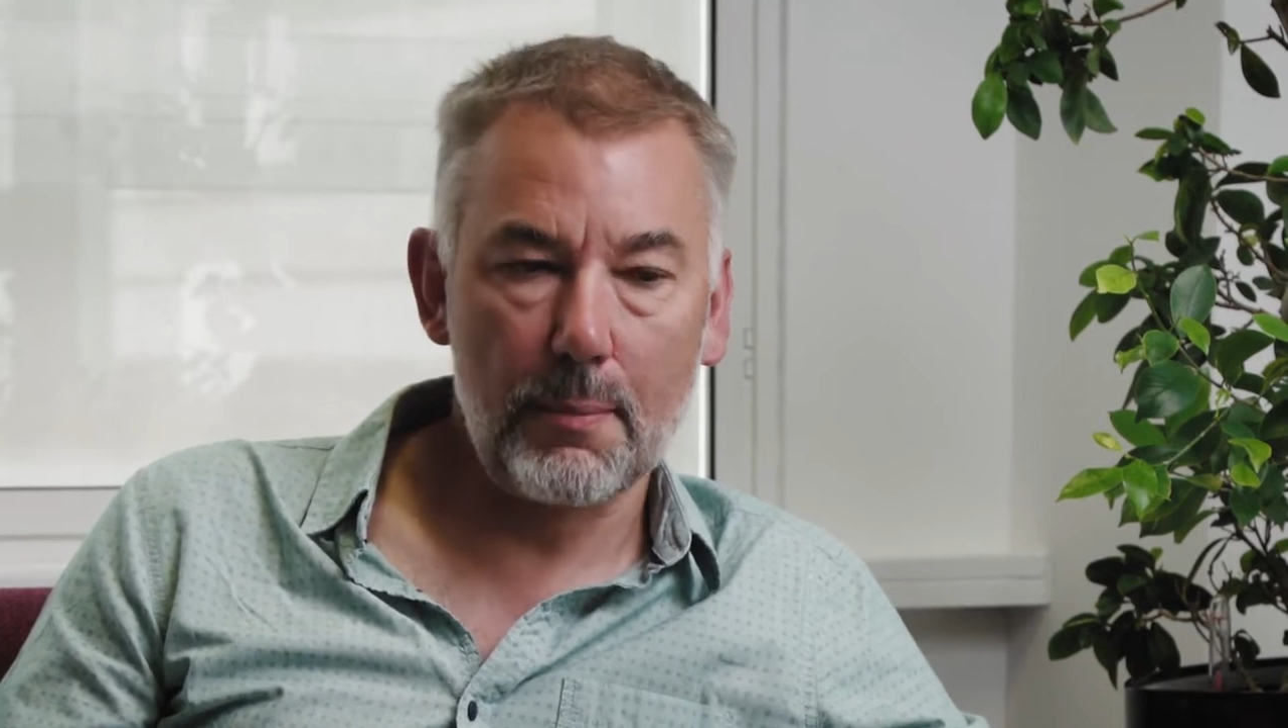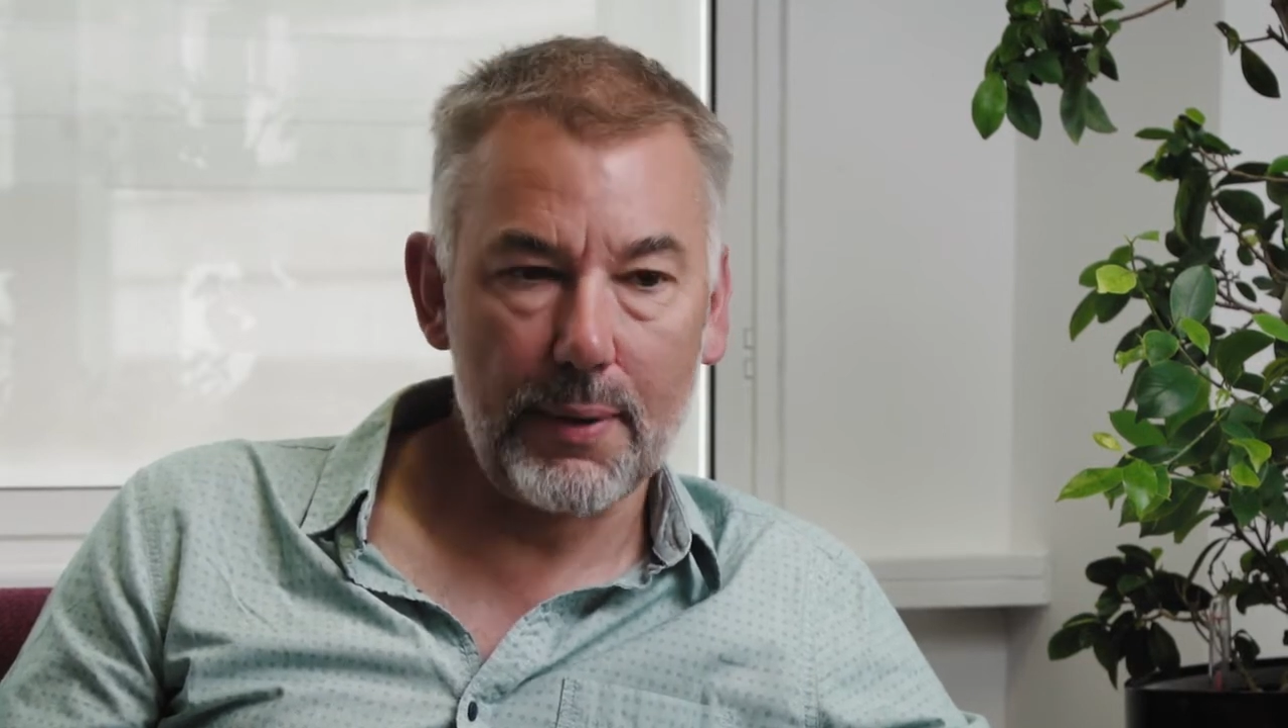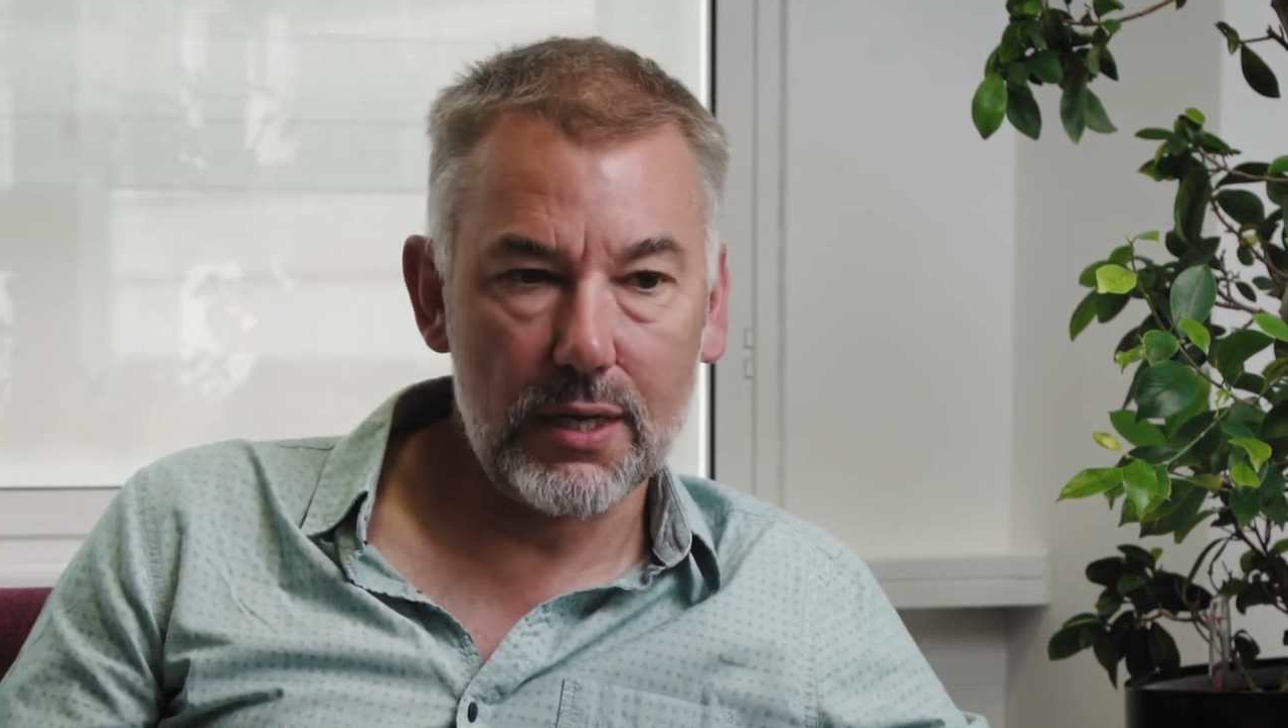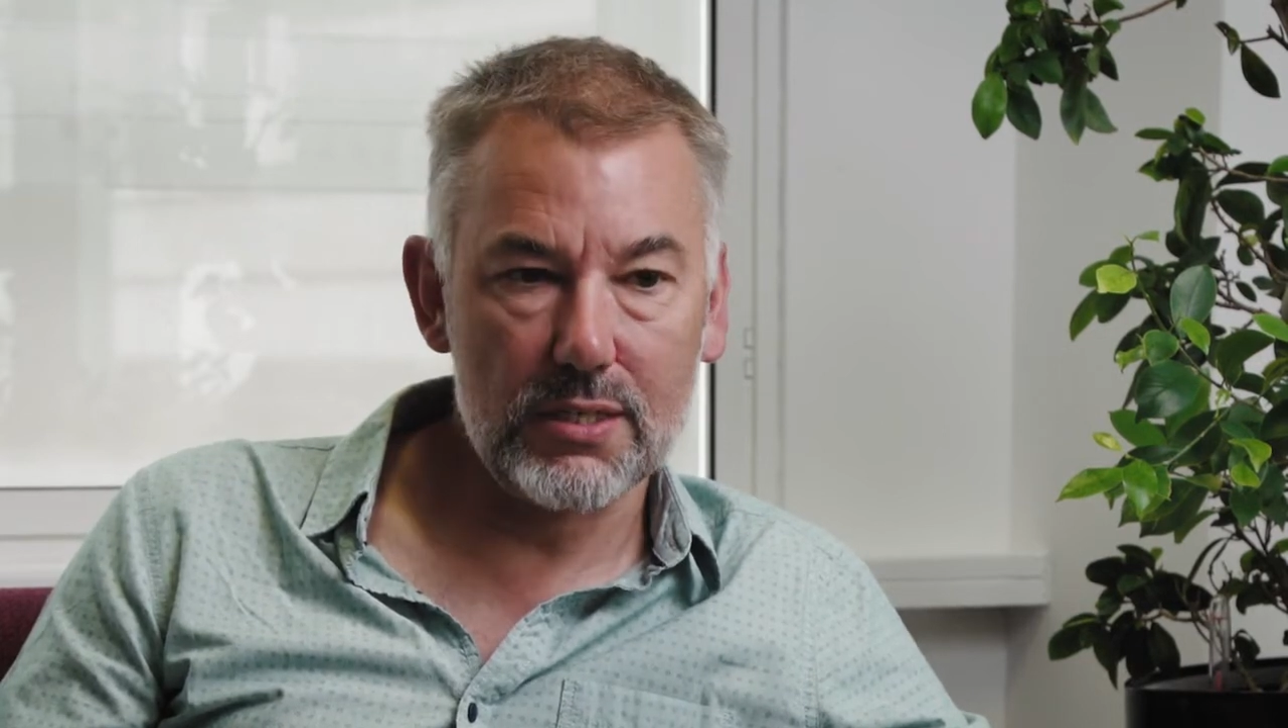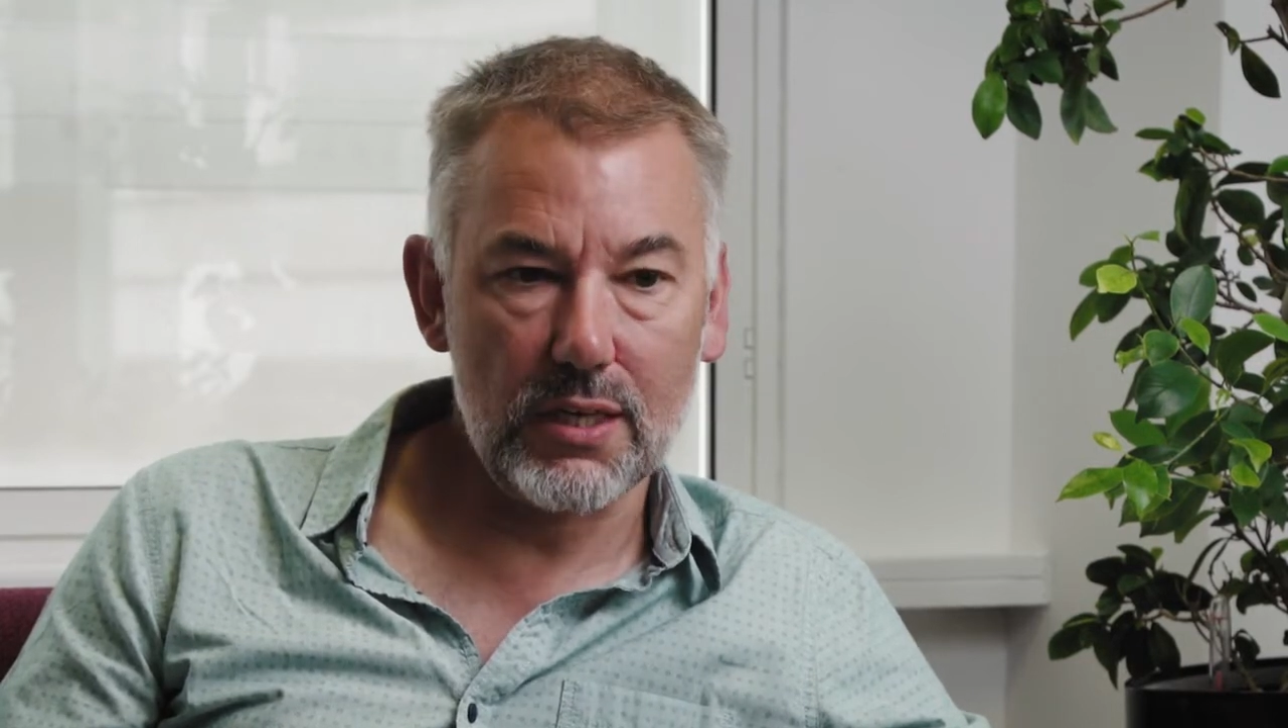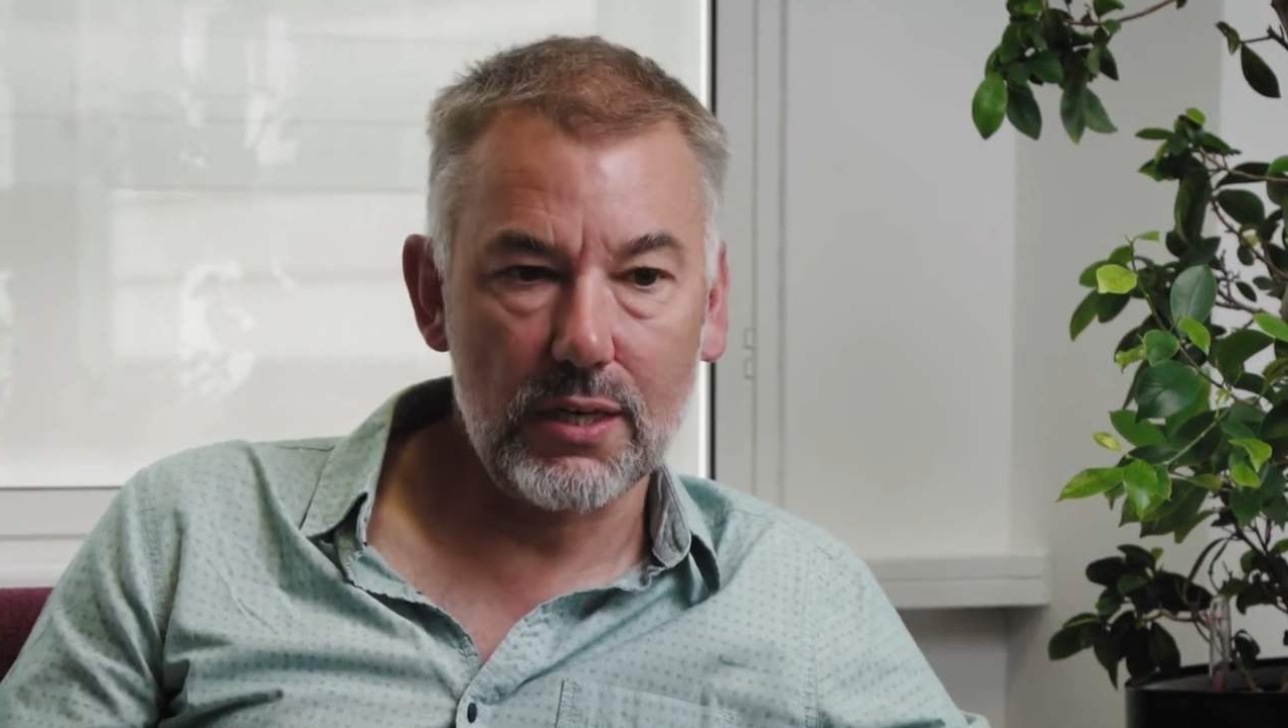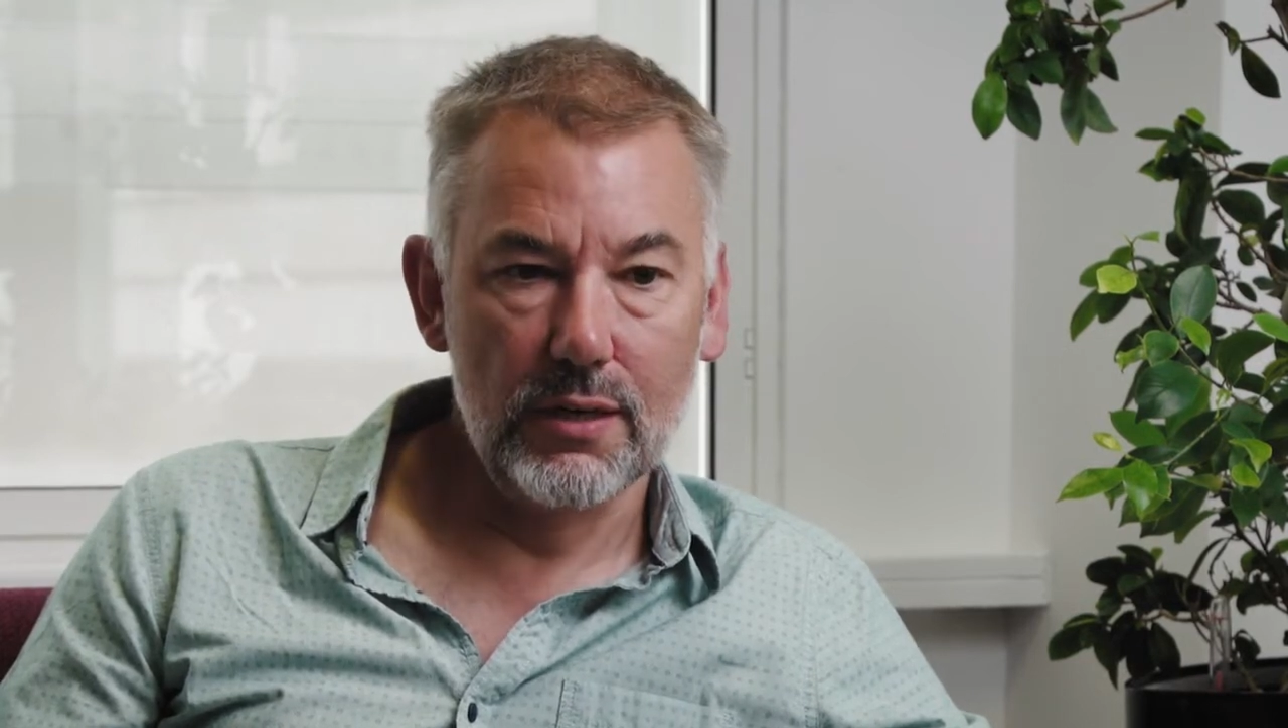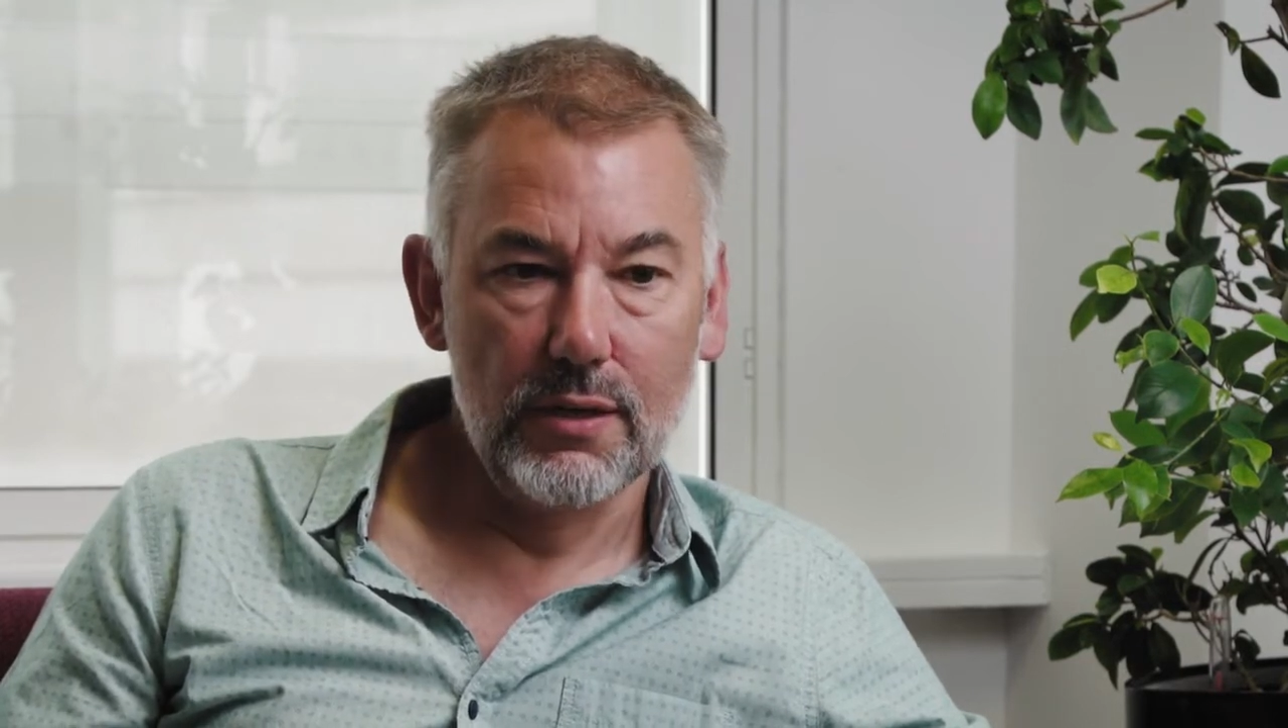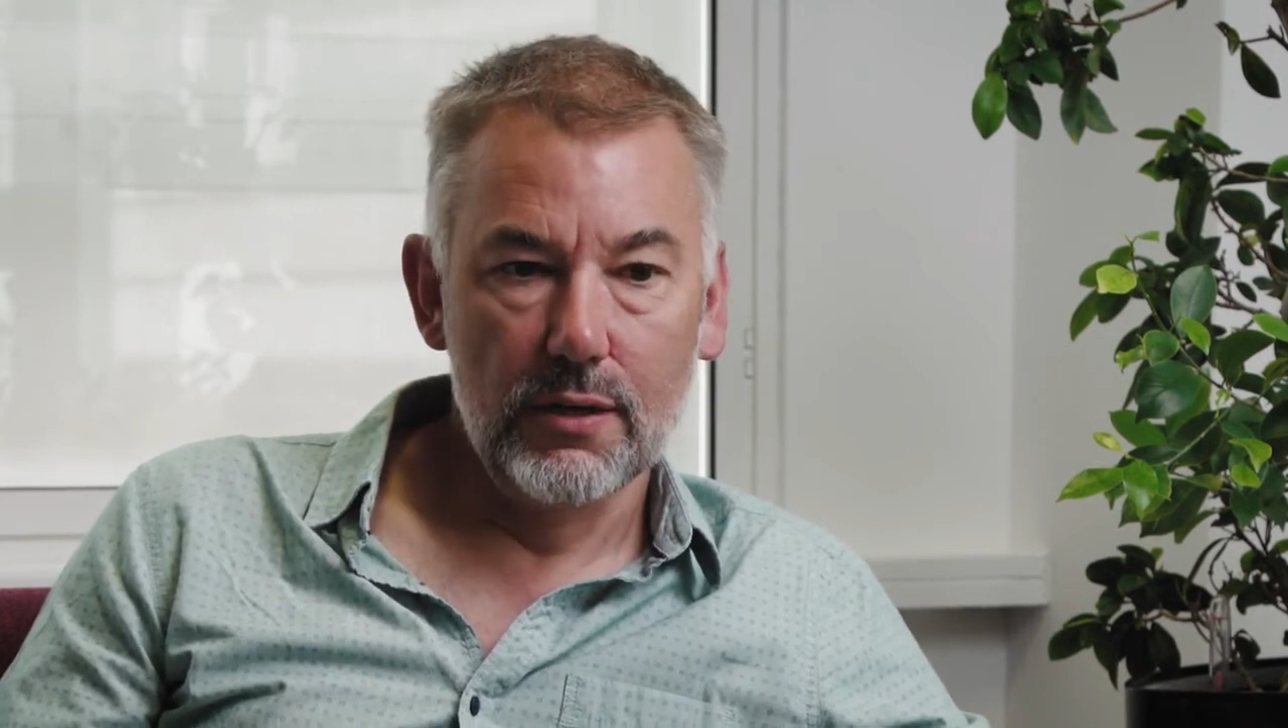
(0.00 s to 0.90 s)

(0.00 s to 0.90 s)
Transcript: ability